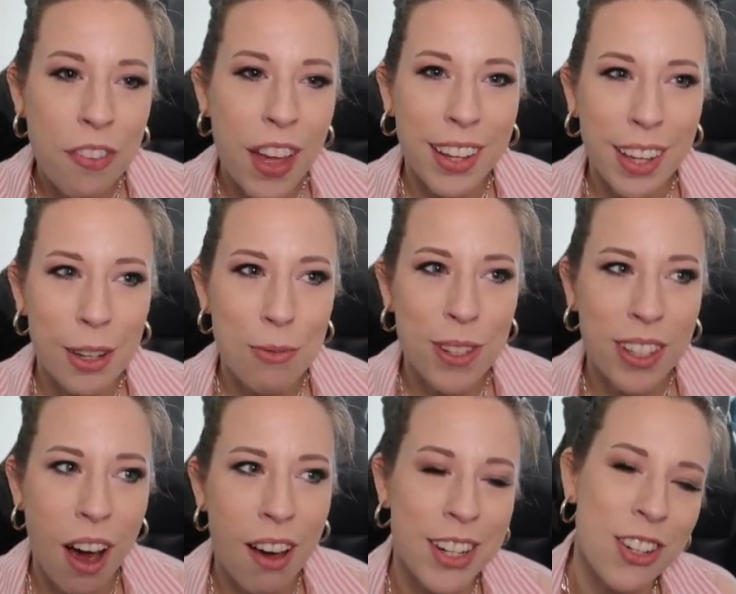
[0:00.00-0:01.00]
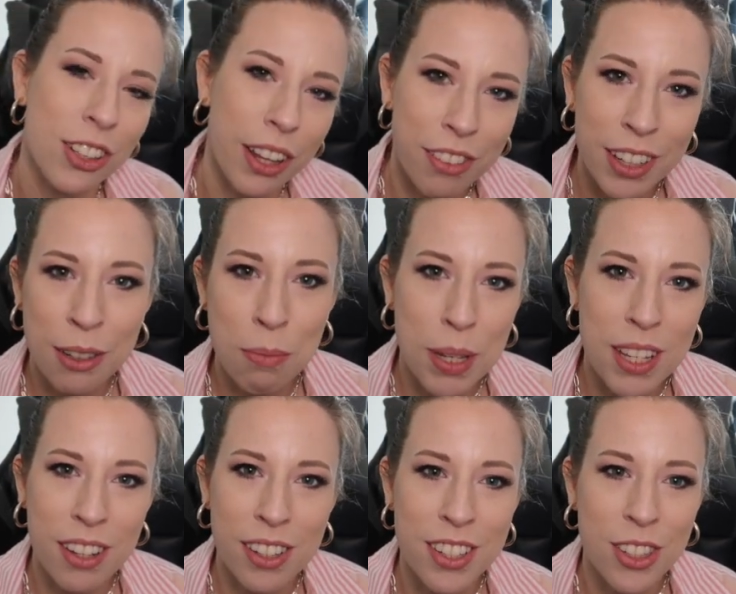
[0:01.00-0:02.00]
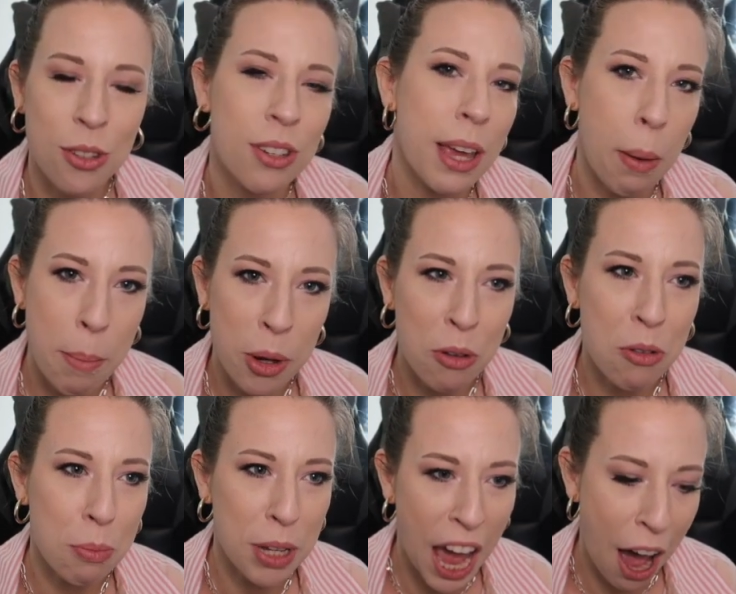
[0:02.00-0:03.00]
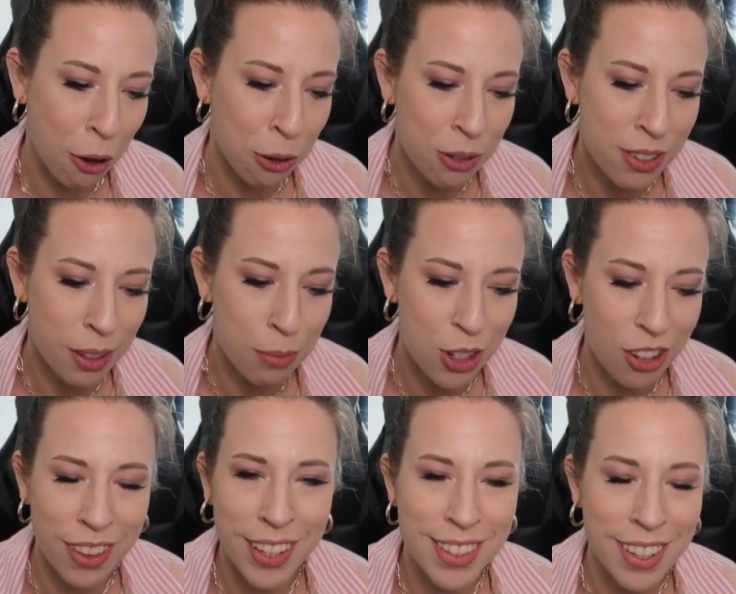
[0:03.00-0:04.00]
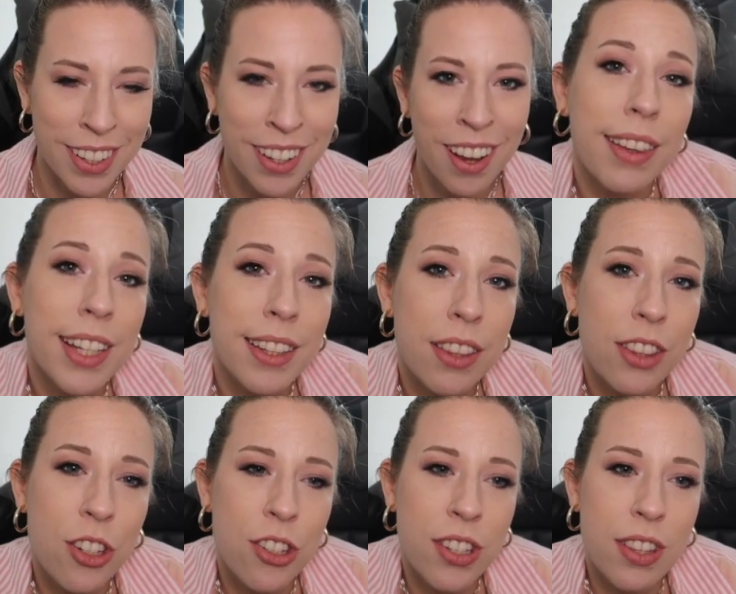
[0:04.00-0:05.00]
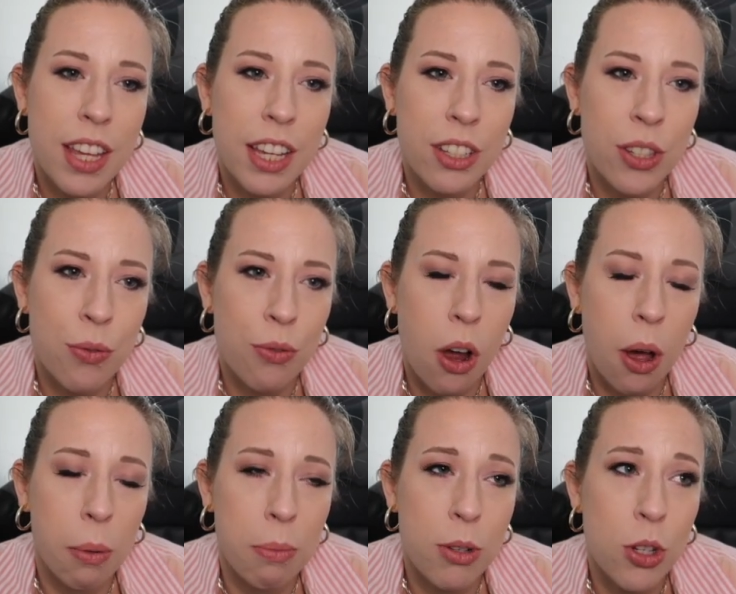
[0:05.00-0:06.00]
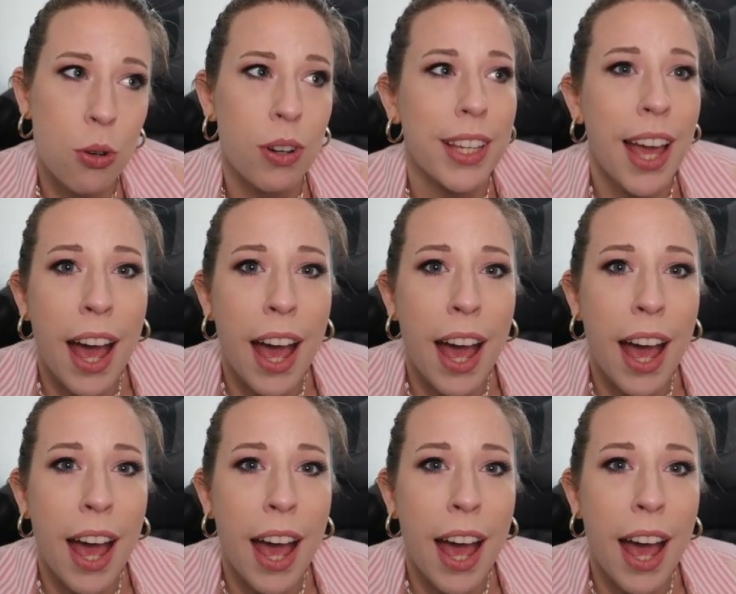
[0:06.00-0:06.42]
if that came with cottage living because you could get milk from cows. I'm sure that's it. I like that there's things from tuna